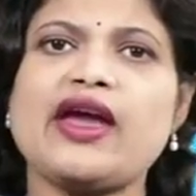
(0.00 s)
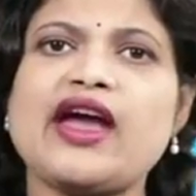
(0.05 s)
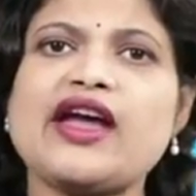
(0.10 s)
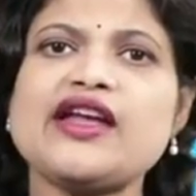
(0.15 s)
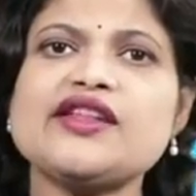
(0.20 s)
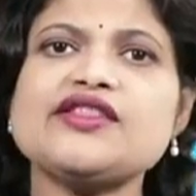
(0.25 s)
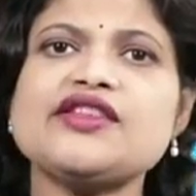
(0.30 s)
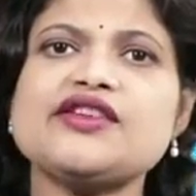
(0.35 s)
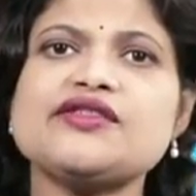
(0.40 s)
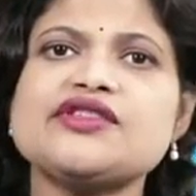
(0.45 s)

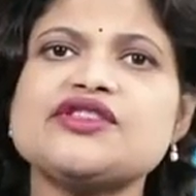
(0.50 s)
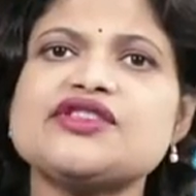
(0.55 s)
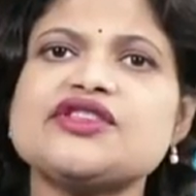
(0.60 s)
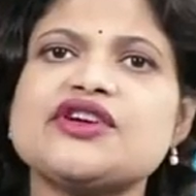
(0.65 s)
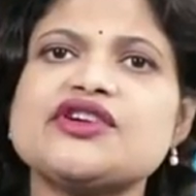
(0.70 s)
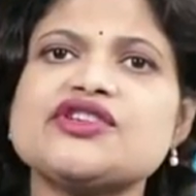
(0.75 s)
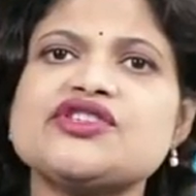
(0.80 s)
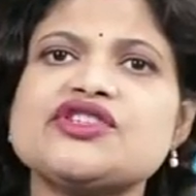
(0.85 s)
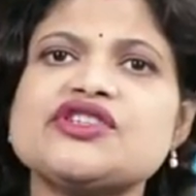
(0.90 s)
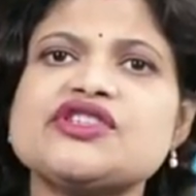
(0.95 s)
and the
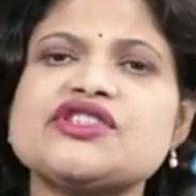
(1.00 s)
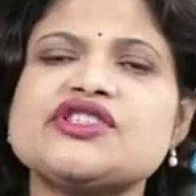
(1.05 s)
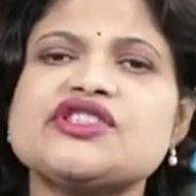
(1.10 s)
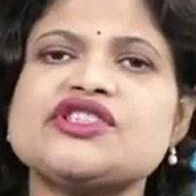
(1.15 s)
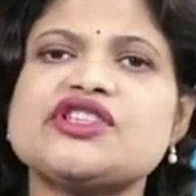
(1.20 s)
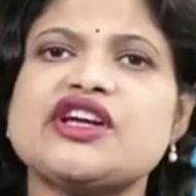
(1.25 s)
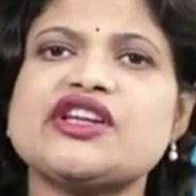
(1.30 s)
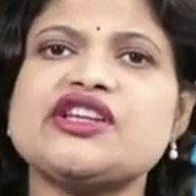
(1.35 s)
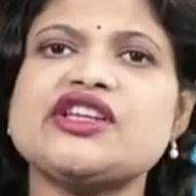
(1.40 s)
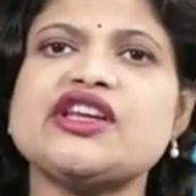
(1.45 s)
researchers
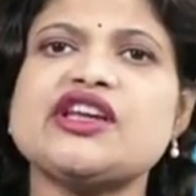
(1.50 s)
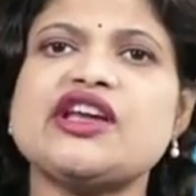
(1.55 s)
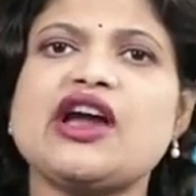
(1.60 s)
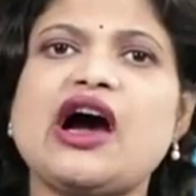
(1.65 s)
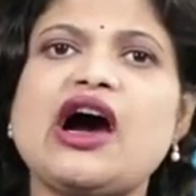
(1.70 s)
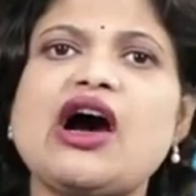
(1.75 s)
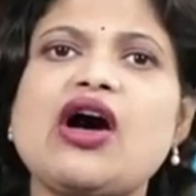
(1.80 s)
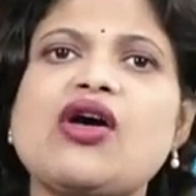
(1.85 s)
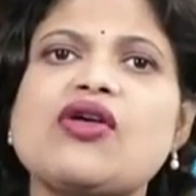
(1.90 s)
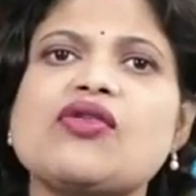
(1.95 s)
study
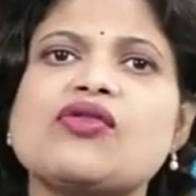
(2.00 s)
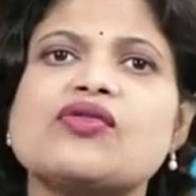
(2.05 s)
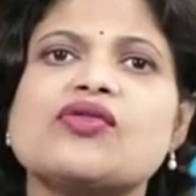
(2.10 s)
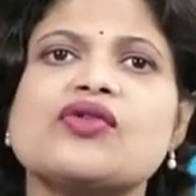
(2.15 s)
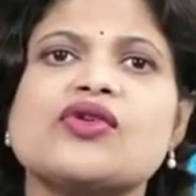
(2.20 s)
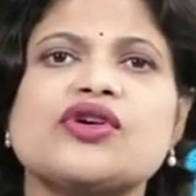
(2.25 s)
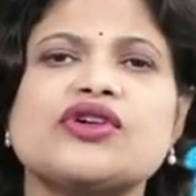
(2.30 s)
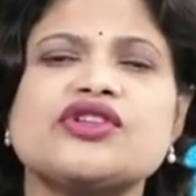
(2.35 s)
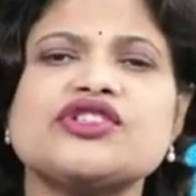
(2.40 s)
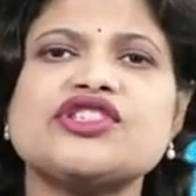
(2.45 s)
how
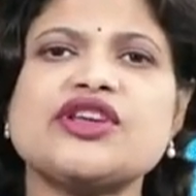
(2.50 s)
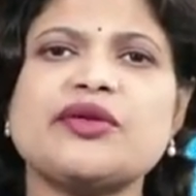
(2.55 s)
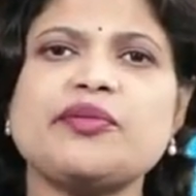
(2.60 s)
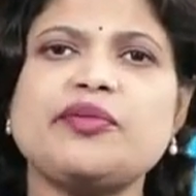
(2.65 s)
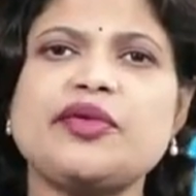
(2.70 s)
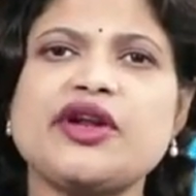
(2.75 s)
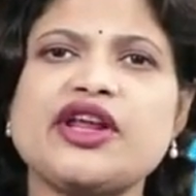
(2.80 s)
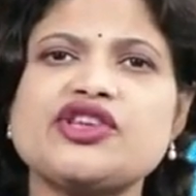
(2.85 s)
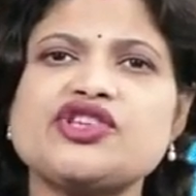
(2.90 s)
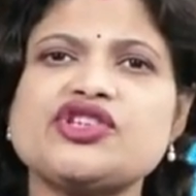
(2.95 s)

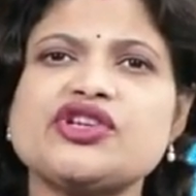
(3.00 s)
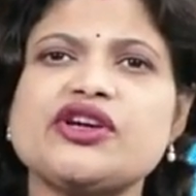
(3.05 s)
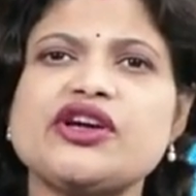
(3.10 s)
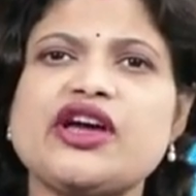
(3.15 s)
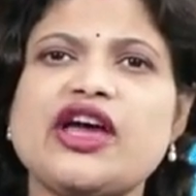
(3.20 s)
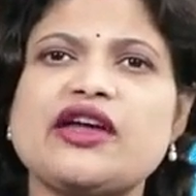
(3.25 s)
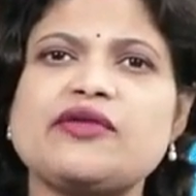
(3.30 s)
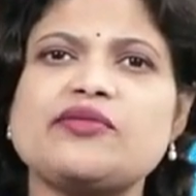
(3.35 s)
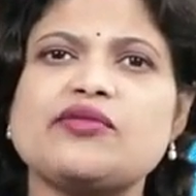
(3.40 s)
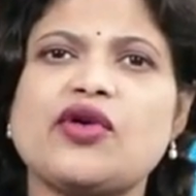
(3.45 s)

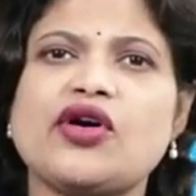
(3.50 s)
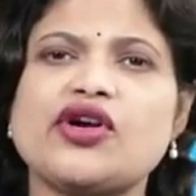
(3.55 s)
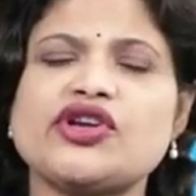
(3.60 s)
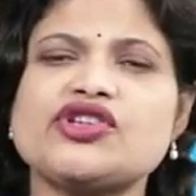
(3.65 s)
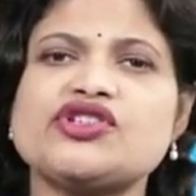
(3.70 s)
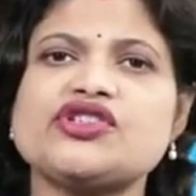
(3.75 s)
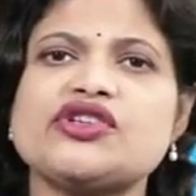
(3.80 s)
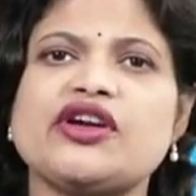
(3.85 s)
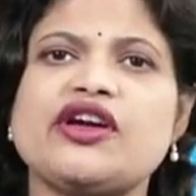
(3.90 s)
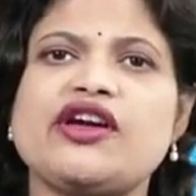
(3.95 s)
temperature and
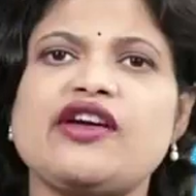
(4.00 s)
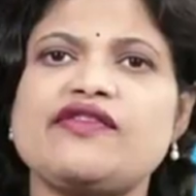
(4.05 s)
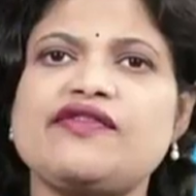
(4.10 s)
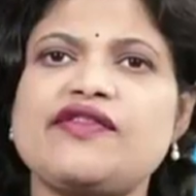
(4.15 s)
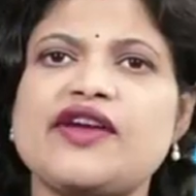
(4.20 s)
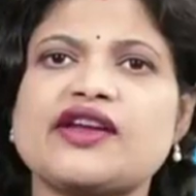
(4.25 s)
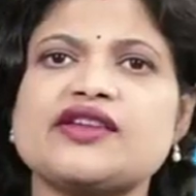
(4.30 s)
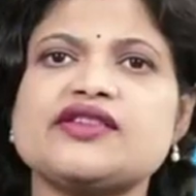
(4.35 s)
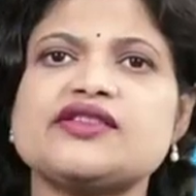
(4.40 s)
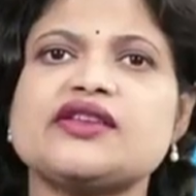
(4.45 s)
moisture
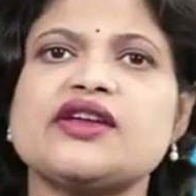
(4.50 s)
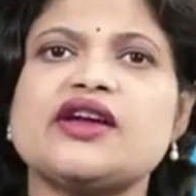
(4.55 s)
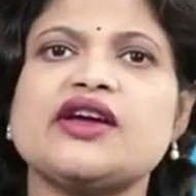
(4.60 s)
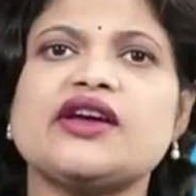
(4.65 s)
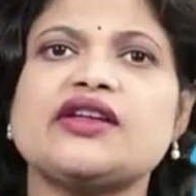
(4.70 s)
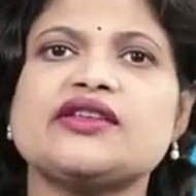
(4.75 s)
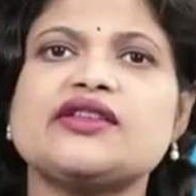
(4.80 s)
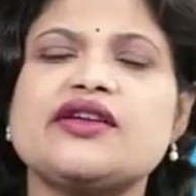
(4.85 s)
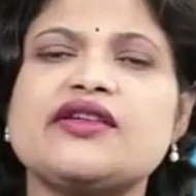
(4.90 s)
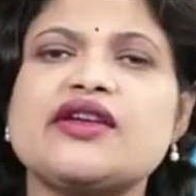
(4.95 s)
affects
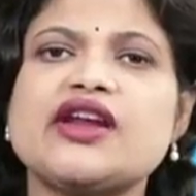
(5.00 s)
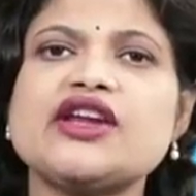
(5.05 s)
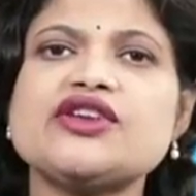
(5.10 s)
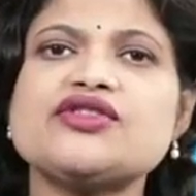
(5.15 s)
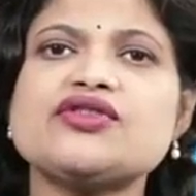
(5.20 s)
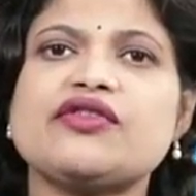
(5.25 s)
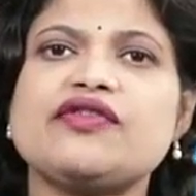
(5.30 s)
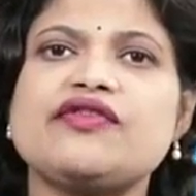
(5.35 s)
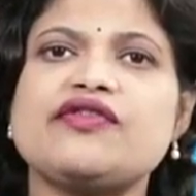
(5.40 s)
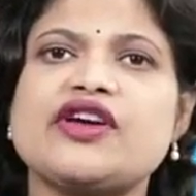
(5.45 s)
the
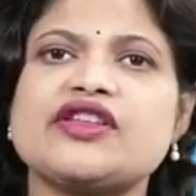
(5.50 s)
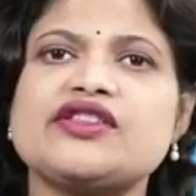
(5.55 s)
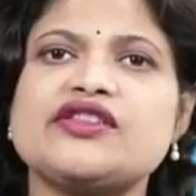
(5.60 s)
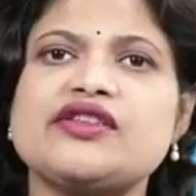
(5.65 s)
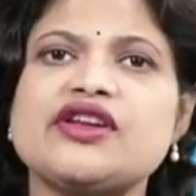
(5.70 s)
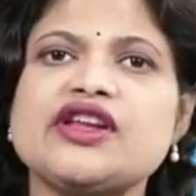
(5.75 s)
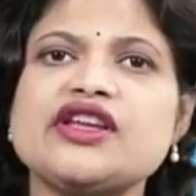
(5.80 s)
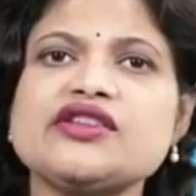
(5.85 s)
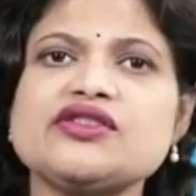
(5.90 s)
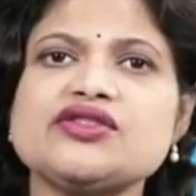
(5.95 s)
rate of
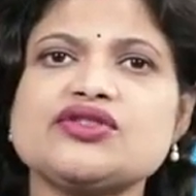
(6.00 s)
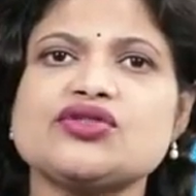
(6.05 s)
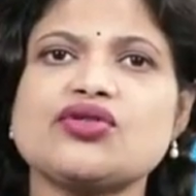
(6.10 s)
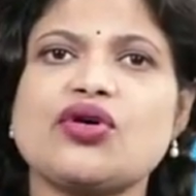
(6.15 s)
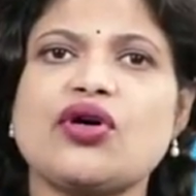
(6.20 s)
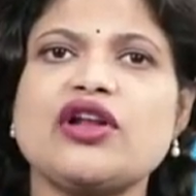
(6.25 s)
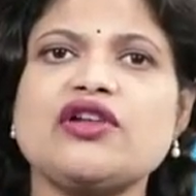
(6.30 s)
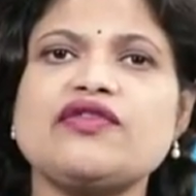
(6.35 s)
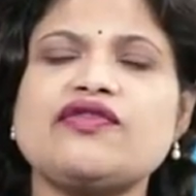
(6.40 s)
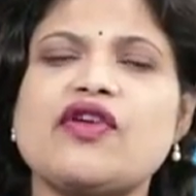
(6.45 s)
weathering,
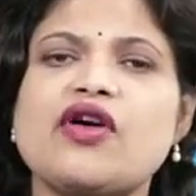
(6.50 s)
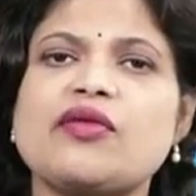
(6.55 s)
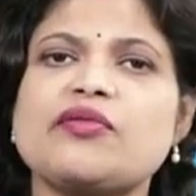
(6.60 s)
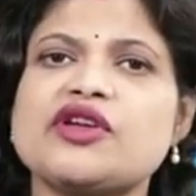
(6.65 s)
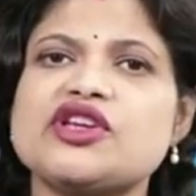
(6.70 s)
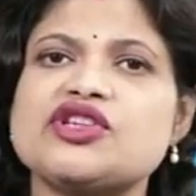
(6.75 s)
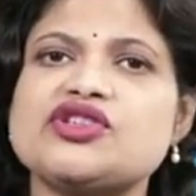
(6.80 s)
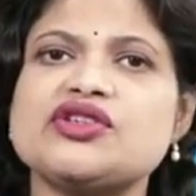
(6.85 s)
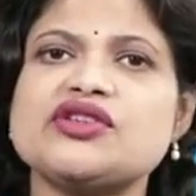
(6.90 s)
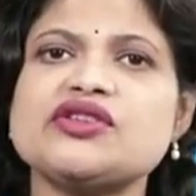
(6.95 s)
soil
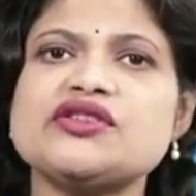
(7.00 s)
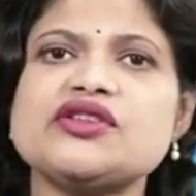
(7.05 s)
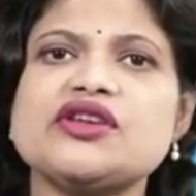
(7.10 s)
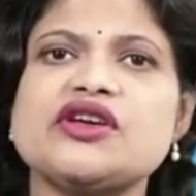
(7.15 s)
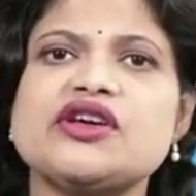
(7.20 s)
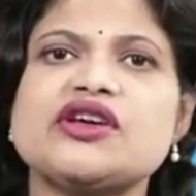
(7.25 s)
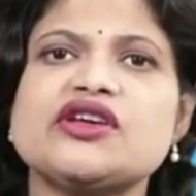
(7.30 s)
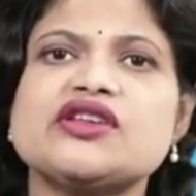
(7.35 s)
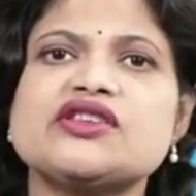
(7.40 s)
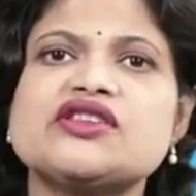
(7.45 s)
formation,
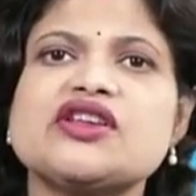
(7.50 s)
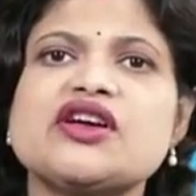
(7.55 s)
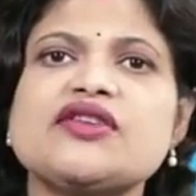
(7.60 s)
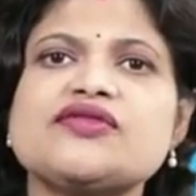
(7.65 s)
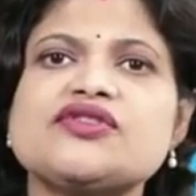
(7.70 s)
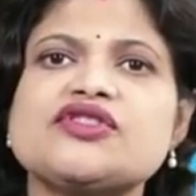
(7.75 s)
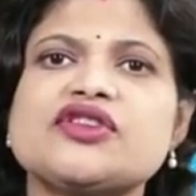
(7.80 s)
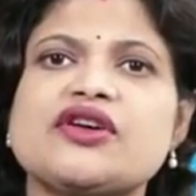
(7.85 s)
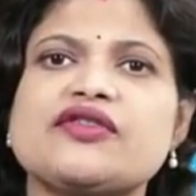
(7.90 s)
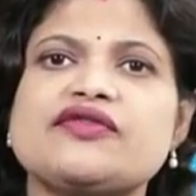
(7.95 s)

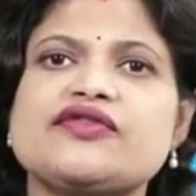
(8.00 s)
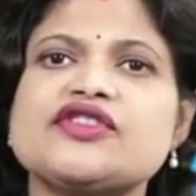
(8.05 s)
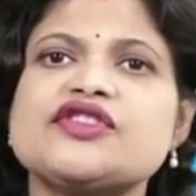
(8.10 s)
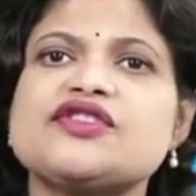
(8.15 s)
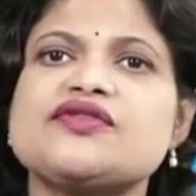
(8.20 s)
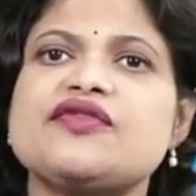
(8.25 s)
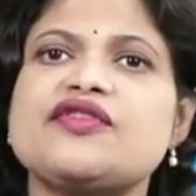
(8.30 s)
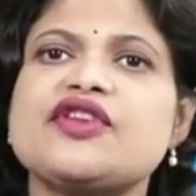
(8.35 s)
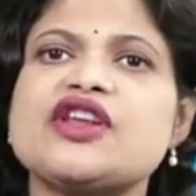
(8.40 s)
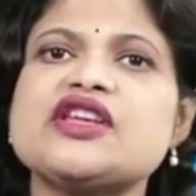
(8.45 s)

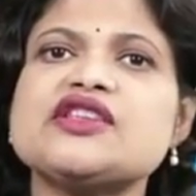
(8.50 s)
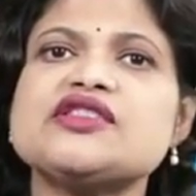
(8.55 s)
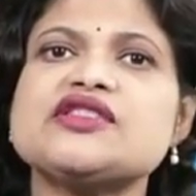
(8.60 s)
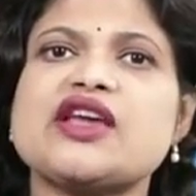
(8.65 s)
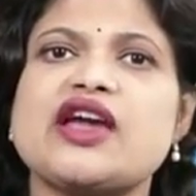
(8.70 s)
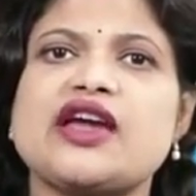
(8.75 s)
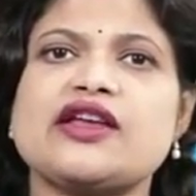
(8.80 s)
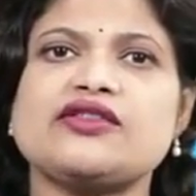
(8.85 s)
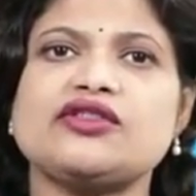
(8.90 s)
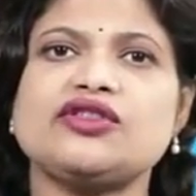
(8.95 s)
subsurface
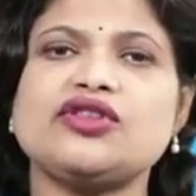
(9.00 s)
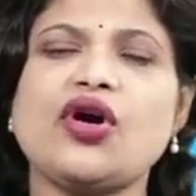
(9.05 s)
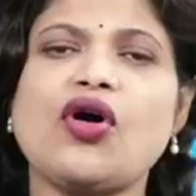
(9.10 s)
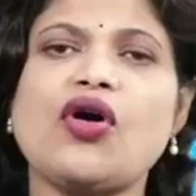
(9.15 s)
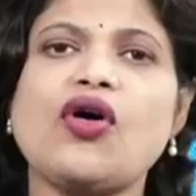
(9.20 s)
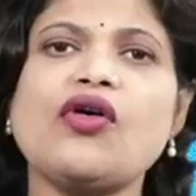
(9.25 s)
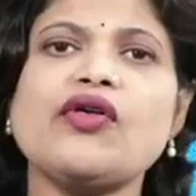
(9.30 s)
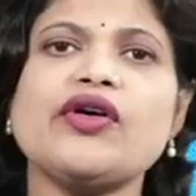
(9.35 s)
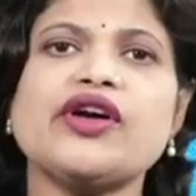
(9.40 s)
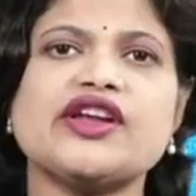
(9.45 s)
freeze and
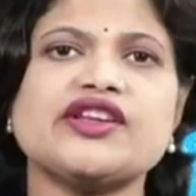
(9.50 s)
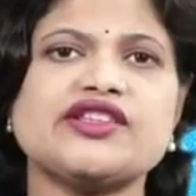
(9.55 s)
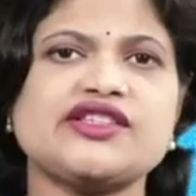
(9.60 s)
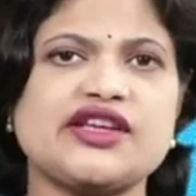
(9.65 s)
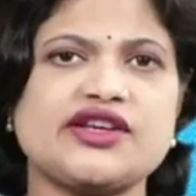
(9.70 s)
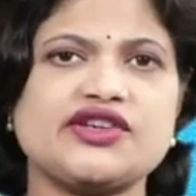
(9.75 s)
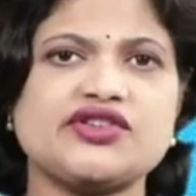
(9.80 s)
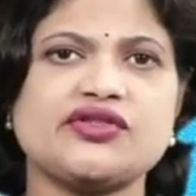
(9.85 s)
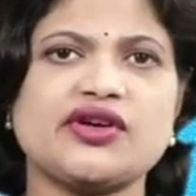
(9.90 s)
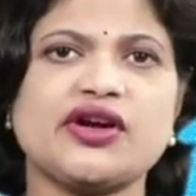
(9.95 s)
thaw,
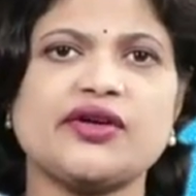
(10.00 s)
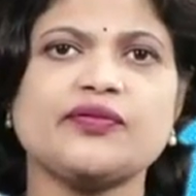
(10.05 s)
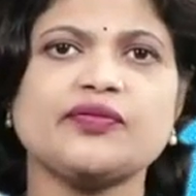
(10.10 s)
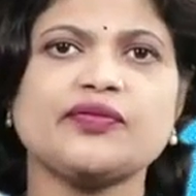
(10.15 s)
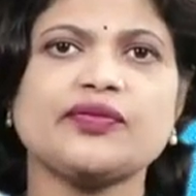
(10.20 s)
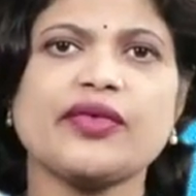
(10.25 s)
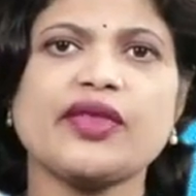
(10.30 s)
etc.